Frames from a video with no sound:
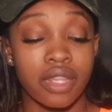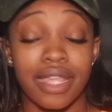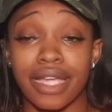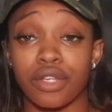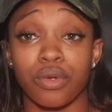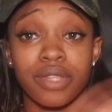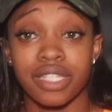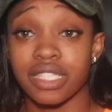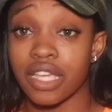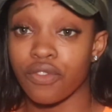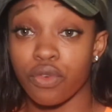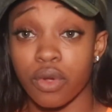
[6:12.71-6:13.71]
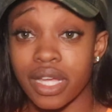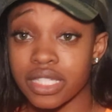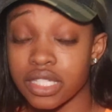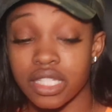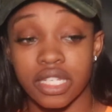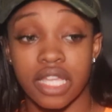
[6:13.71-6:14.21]
like, doing this thing for
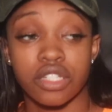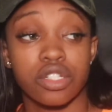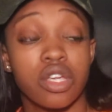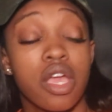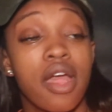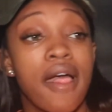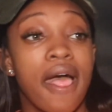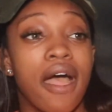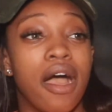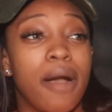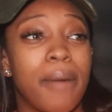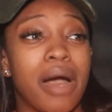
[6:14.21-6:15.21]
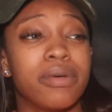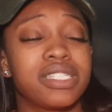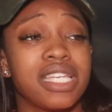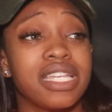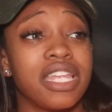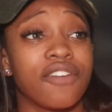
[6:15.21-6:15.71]
as a teenager, I would
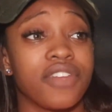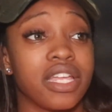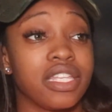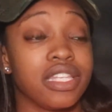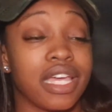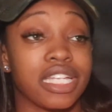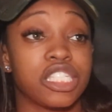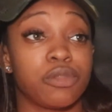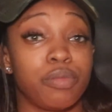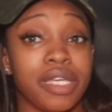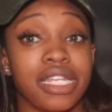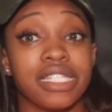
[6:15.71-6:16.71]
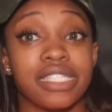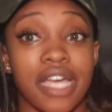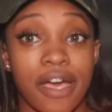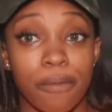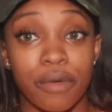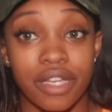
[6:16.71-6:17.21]
say definitely, like, spending
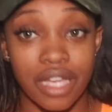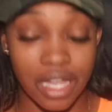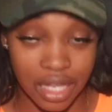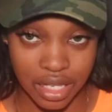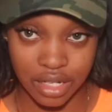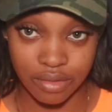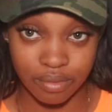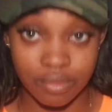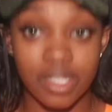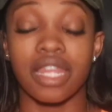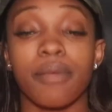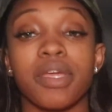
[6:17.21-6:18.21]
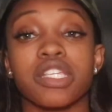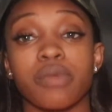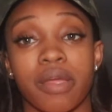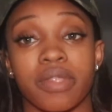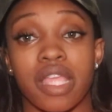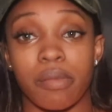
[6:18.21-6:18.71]
time with God. And let me
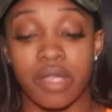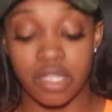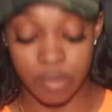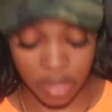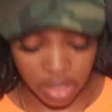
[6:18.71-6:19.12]
explain what that means,